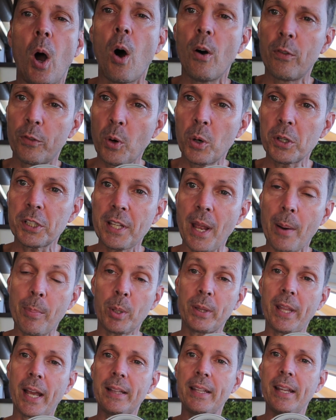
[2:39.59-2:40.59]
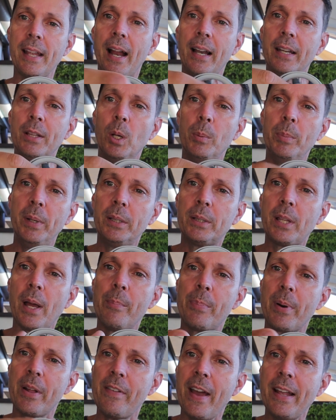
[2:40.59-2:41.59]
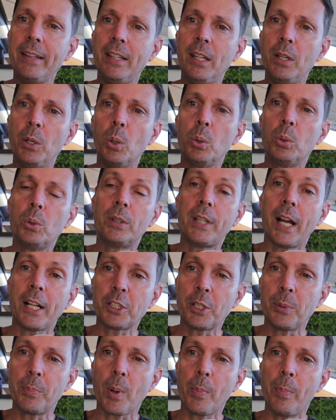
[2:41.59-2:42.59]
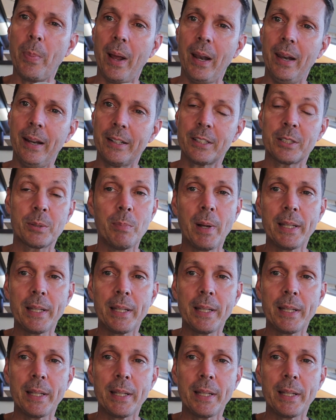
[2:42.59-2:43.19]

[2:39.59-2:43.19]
Of course they are protecting a little bit and preventing you to touch the propellers,